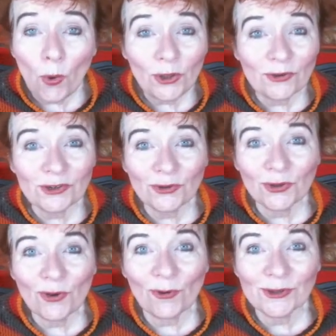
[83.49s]
Or you can
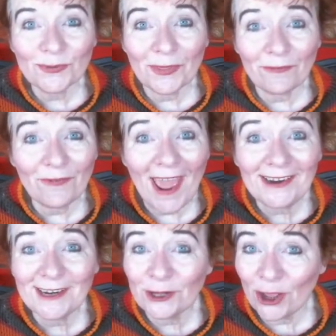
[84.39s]
do the course with a
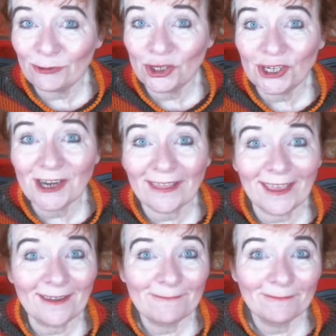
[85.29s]
friend and coach
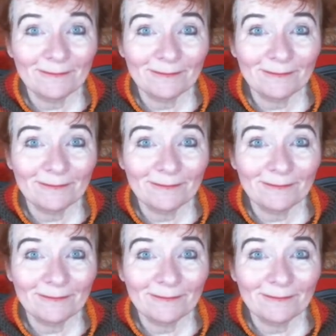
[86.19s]
each other.